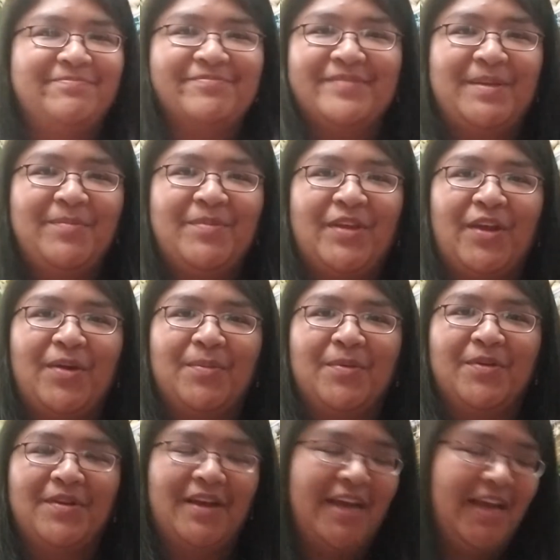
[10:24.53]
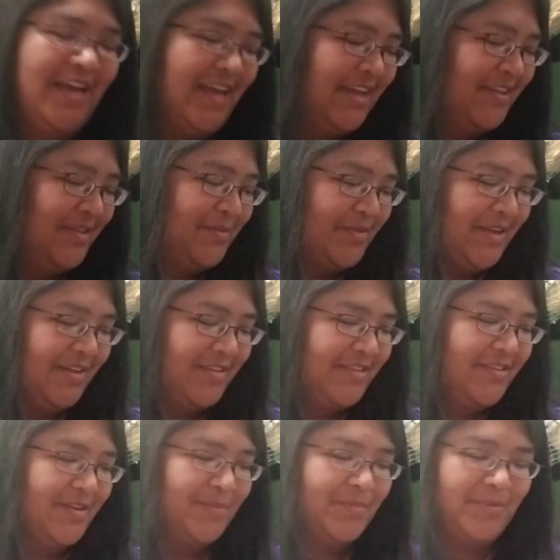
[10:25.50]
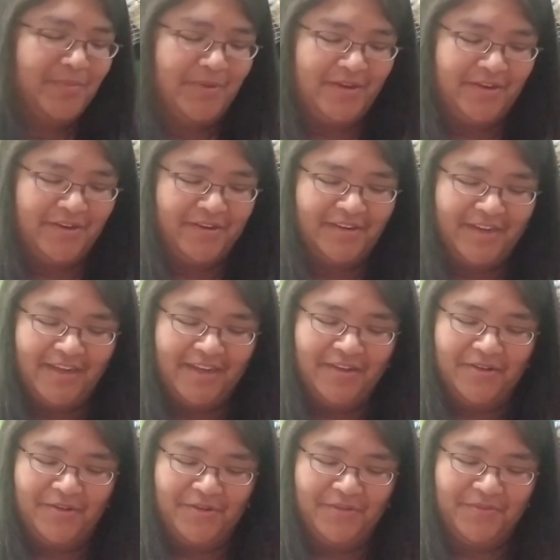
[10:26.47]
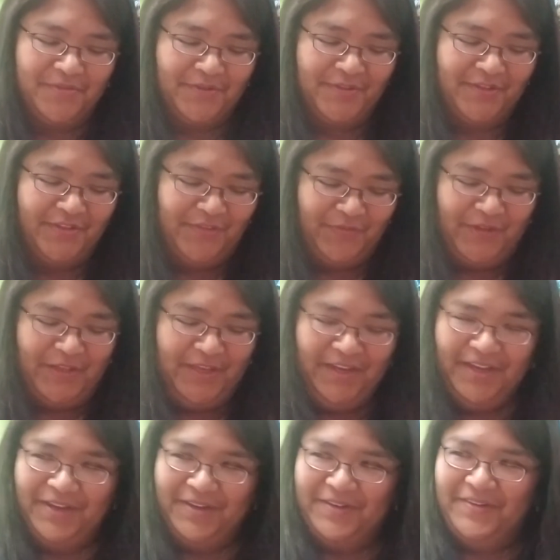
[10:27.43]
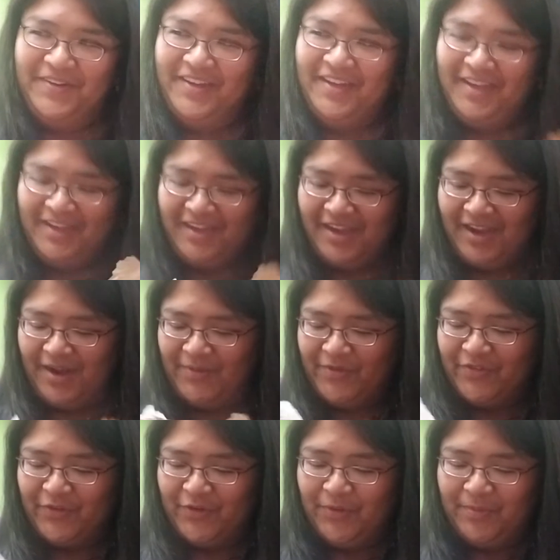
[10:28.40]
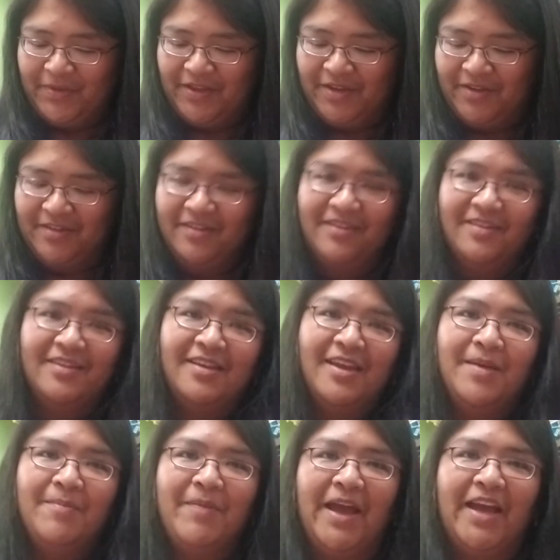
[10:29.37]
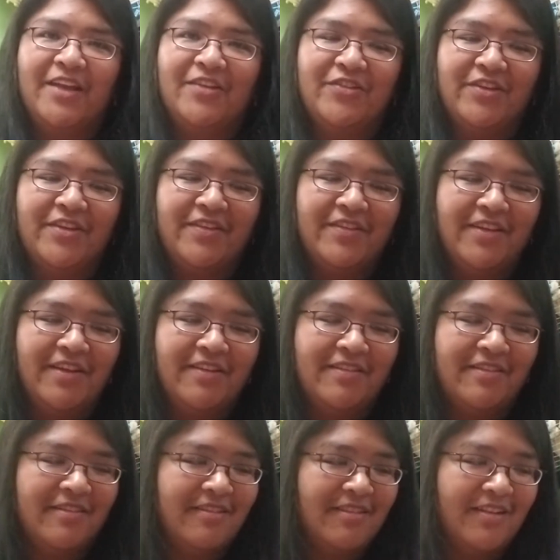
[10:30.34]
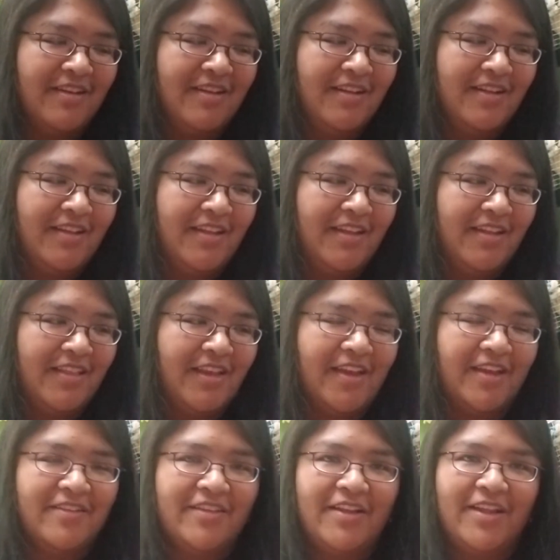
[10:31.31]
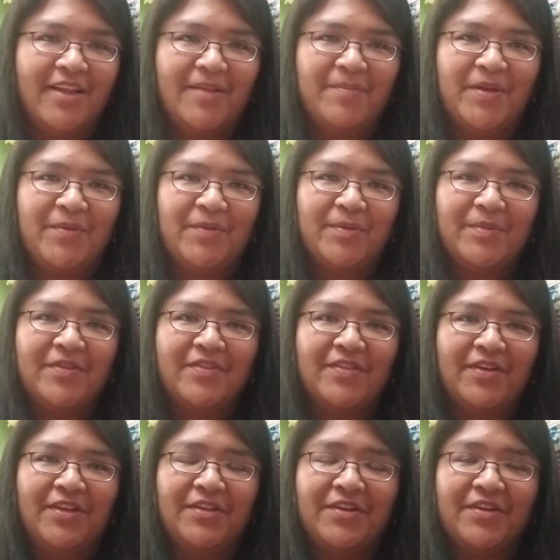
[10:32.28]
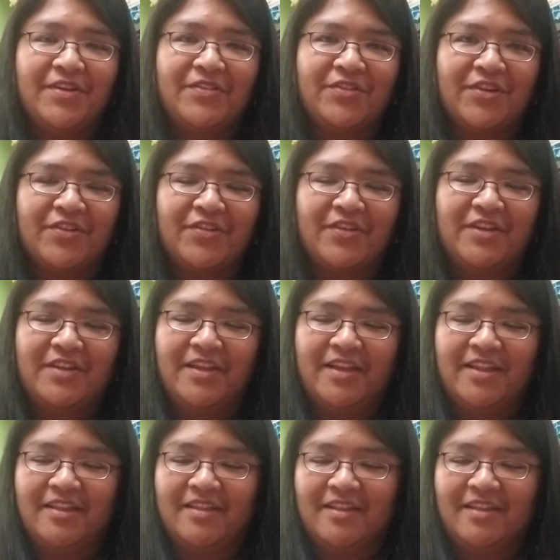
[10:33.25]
I'm terrible. I did not prepare at all for this video. I'm just opening packages because, like I said, my room is still under construction, and